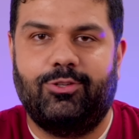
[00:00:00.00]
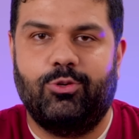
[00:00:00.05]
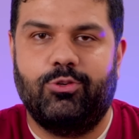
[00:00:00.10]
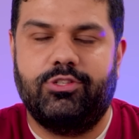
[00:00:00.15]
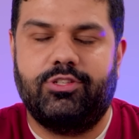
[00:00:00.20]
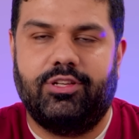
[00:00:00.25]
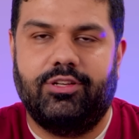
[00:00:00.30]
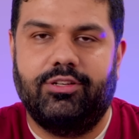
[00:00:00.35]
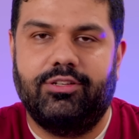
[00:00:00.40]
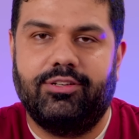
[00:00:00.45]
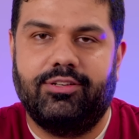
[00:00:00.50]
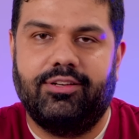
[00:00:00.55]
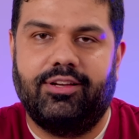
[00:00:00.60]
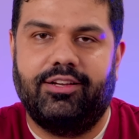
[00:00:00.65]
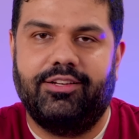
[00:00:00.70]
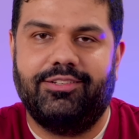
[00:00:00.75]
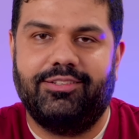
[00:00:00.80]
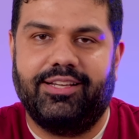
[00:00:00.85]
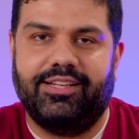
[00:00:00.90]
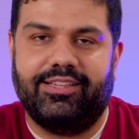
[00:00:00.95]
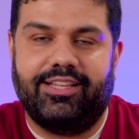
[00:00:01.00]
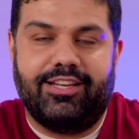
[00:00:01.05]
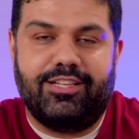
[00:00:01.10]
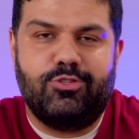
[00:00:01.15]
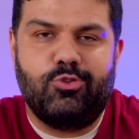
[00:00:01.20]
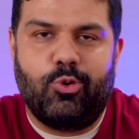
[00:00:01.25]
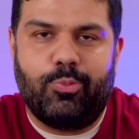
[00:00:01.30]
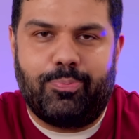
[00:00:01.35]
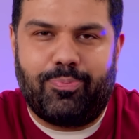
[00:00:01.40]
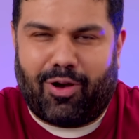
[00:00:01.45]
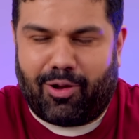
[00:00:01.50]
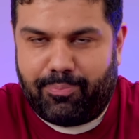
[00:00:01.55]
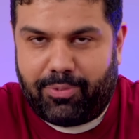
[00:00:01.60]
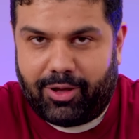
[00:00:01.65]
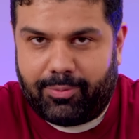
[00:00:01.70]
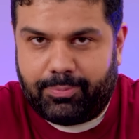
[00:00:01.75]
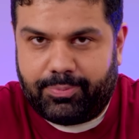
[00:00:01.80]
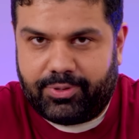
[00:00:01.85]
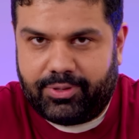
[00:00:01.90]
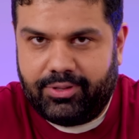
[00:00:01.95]
toaster. There is no
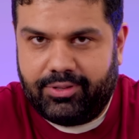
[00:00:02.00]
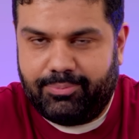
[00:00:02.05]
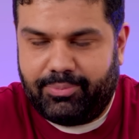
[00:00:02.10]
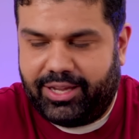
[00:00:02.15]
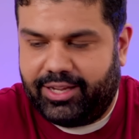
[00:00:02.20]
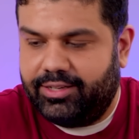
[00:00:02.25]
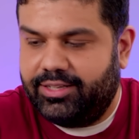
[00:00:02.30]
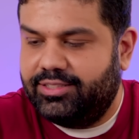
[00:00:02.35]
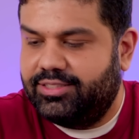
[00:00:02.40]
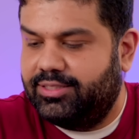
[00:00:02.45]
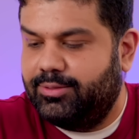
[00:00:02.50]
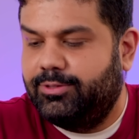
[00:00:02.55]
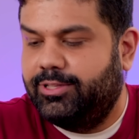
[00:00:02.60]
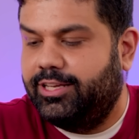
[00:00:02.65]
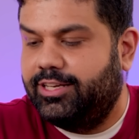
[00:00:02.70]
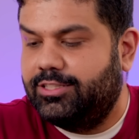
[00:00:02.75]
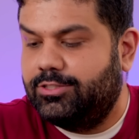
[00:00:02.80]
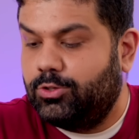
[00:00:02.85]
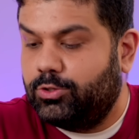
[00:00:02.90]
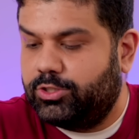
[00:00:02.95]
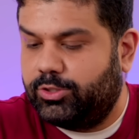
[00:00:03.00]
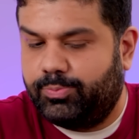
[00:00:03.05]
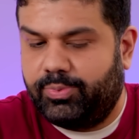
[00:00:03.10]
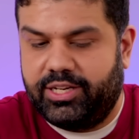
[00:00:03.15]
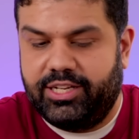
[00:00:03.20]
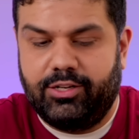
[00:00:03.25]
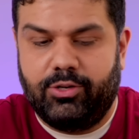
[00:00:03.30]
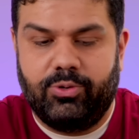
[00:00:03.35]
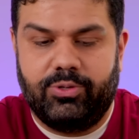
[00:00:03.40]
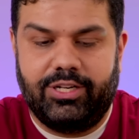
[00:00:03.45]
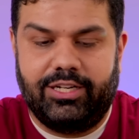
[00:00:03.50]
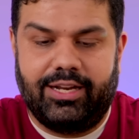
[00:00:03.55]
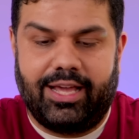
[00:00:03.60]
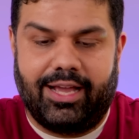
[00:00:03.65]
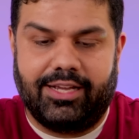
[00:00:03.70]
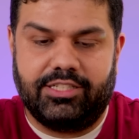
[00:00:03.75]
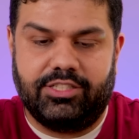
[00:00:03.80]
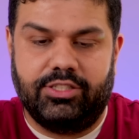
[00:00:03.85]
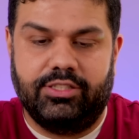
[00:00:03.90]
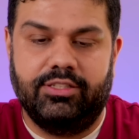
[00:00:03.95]
pop-up mechanism. There is no spring-loaded
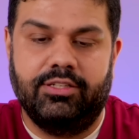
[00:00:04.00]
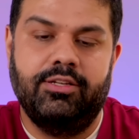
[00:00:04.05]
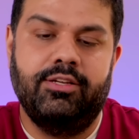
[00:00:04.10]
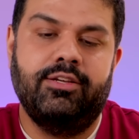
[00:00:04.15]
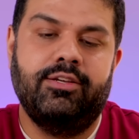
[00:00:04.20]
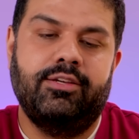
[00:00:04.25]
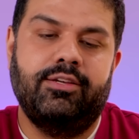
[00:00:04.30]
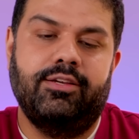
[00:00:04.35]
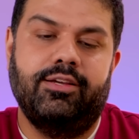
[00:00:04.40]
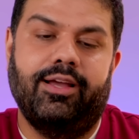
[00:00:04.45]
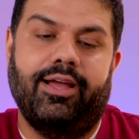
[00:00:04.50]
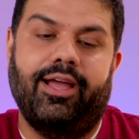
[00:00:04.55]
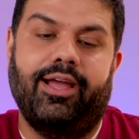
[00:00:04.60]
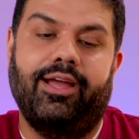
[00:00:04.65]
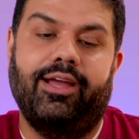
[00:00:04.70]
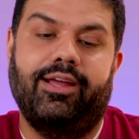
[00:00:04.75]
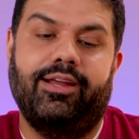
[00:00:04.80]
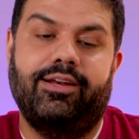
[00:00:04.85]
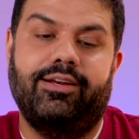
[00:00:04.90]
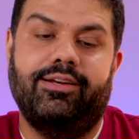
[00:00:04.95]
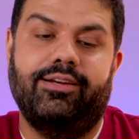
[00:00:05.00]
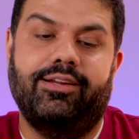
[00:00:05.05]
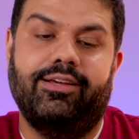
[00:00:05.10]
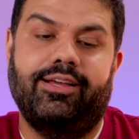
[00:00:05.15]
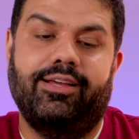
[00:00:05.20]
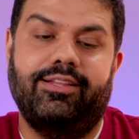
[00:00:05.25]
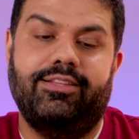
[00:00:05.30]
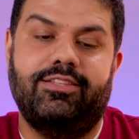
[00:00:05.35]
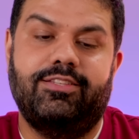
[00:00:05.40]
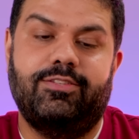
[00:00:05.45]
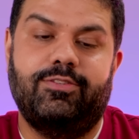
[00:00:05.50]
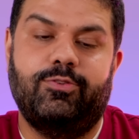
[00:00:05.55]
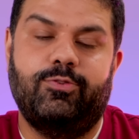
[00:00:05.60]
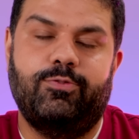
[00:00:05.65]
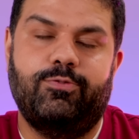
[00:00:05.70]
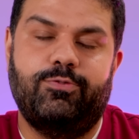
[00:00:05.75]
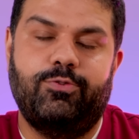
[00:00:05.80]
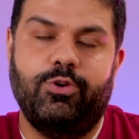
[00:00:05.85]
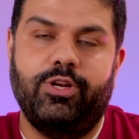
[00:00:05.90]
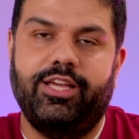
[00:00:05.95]
action. And it's
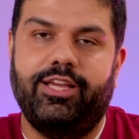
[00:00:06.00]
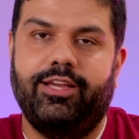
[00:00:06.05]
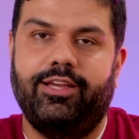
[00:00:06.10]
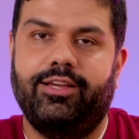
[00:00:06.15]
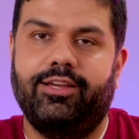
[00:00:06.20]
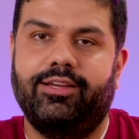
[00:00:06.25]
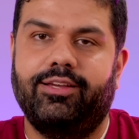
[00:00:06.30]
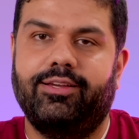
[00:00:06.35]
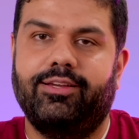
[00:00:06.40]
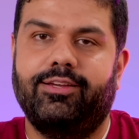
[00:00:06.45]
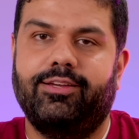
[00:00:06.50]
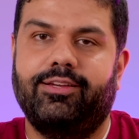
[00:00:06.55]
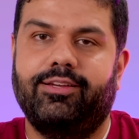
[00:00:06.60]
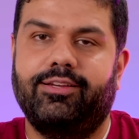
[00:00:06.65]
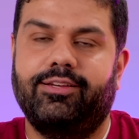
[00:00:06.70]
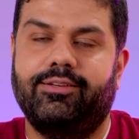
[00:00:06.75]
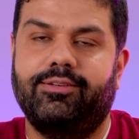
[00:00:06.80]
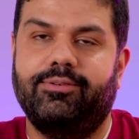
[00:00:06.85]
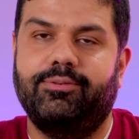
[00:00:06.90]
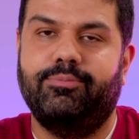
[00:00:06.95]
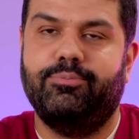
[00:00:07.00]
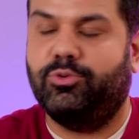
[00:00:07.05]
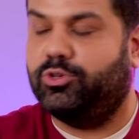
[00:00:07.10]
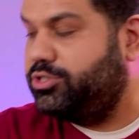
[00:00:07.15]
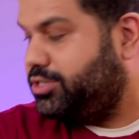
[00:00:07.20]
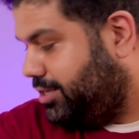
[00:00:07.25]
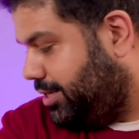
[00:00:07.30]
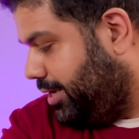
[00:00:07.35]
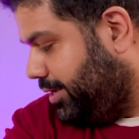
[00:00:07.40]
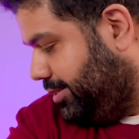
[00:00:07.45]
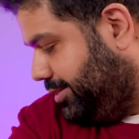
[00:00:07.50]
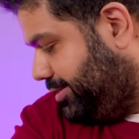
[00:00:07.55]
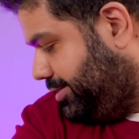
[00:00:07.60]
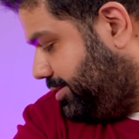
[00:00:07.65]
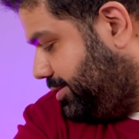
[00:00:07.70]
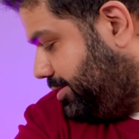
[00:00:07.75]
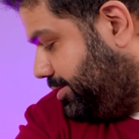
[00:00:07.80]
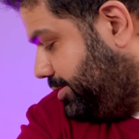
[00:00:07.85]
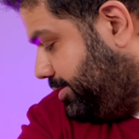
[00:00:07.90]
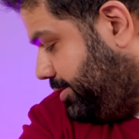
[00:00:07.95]
fully
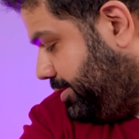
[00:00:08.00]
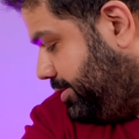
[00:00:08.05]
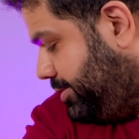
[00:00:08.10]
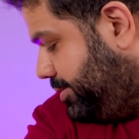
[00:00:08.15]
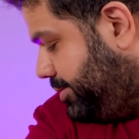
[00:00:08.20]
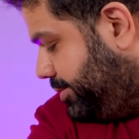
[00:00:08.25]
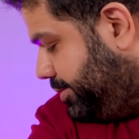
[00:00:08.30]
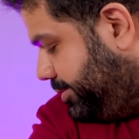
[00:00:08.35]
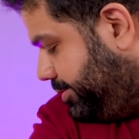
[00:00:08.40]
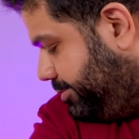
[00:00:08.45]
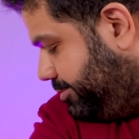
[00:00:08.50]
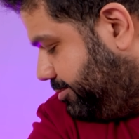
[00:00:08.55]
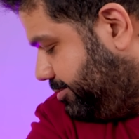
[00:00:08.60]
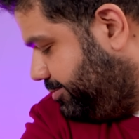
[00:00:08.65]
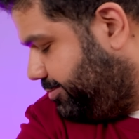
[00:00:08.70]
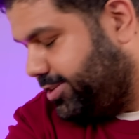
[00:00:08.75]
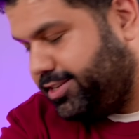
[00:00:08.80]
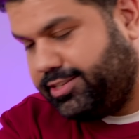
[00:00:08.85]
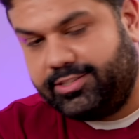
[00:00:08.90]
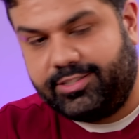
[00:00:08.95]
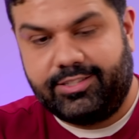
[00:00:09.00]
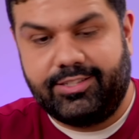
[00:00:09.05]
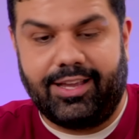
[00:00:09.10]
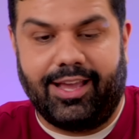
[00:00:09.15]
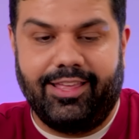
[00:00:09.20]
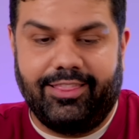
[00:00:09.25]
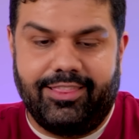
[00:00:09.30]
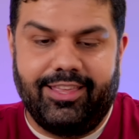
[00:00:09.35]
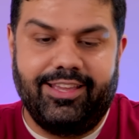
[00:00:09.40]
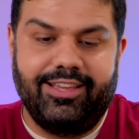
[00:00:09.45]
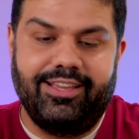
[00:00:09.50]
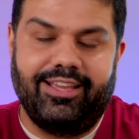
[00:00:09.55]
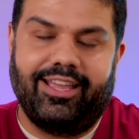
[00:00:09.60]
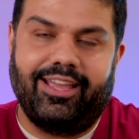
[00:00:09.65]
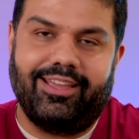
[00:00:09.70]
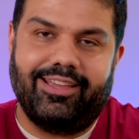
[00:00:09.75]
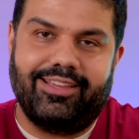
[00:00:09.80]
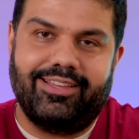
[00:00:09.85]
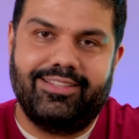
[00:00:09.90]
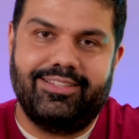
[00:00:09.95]
motorized, which I think
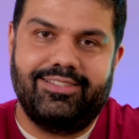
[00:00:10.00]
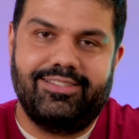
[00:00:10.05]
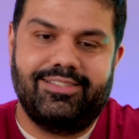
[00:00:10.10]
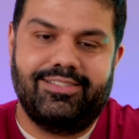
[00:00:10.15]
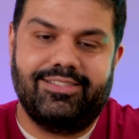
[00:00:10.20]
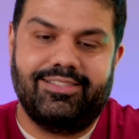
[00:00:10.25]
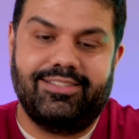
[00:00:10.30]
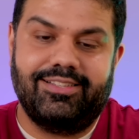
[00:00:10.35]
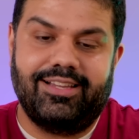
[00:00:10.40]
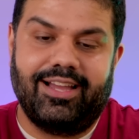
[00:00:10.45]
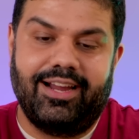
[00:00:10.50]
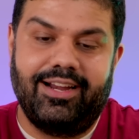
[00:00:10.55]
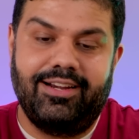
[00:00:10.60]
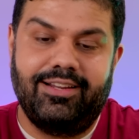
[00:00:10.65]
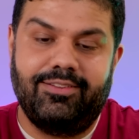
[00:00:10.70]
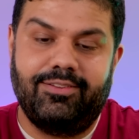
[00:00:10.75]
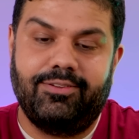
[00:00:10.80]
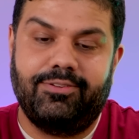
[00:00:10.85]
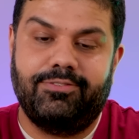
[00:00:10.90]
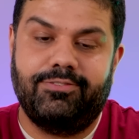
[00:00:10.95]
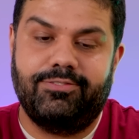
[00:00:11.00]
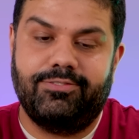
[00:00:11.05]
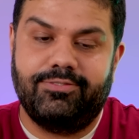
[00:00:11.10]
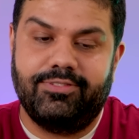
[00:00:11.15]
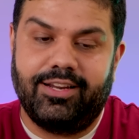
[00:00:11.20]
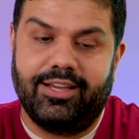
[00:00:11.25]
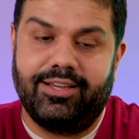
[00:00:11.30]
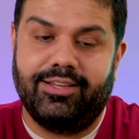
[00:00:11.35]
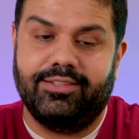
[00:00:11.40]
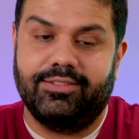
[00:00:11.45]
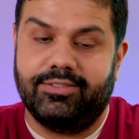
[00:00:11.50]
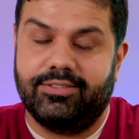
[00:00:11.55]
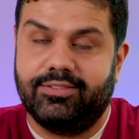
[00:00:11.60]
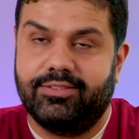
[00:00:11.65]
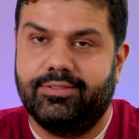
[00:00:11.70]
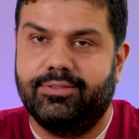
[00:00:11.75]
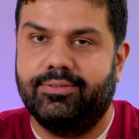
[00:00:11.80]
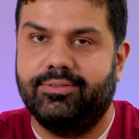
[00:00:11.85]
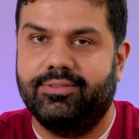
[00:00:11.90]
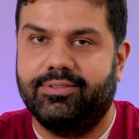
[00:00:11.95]
is kind of nice.
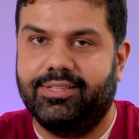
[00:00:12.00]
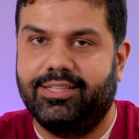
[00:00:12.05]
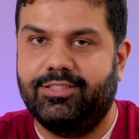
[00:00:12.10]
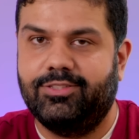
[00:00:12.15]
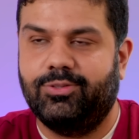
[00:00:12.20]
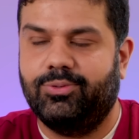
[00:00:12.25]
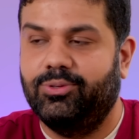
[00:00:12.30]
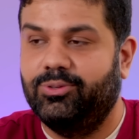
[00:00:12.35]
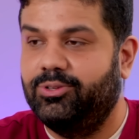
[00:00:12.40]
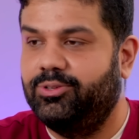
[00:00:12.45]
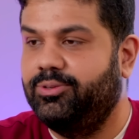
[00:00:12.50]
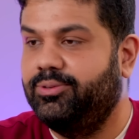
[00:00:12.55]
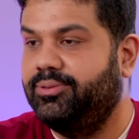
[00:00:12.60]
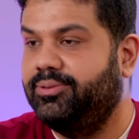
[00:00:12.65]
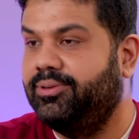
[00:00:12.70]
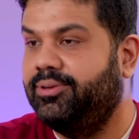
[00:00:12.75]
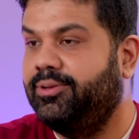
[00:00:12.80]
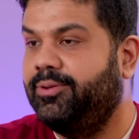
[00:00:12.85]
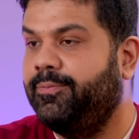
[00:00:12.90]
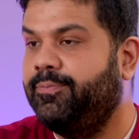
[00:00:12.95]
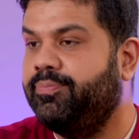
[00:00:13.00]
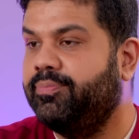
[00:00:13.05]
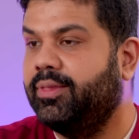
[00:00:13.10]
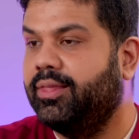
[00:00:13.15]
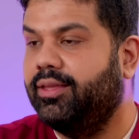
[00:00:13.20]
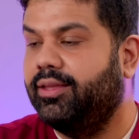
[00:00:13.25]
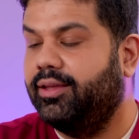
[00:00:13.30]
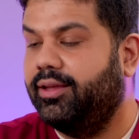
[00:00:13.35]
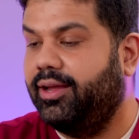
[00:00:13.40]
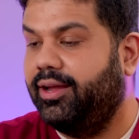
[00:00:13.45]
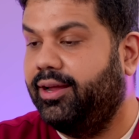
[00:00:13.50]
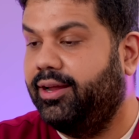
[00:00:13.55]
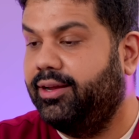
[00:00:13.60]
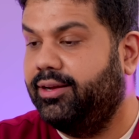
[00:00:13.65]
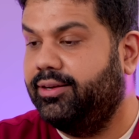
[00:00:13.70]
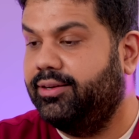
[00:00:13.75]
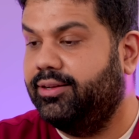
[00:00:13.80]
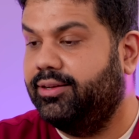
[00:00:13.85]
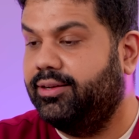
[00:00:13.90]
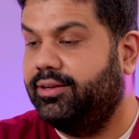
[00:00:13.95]
That's cool.
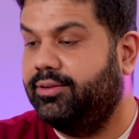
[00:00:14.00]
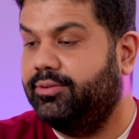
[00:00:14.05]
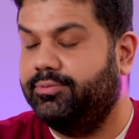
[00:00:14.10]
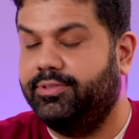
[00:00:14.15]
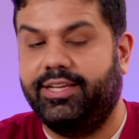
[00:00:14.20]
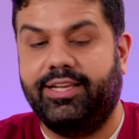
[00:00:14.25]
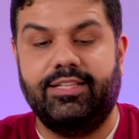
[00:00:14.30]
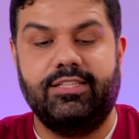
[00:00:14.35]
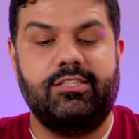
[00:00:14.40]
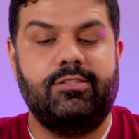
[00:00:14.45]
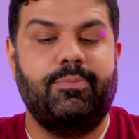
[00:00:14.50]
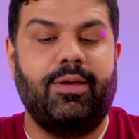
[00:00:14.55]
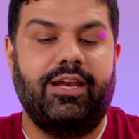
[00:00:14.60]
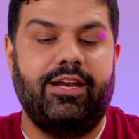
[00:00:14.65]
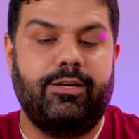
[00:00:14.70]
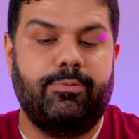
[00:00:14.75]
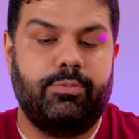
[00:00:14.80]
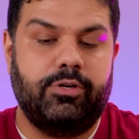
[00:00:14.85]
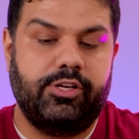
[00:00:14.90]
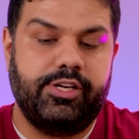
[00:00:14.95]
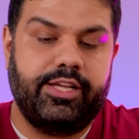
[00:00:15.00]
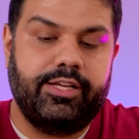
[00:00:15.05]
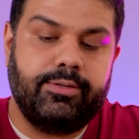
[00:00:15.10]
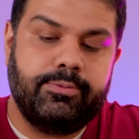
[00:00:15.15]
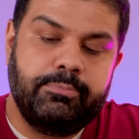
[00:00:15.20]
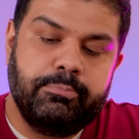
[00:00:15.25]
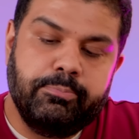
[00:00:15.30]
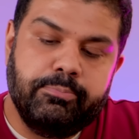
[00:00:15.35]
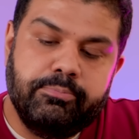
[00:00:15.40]
And we can smell it burning.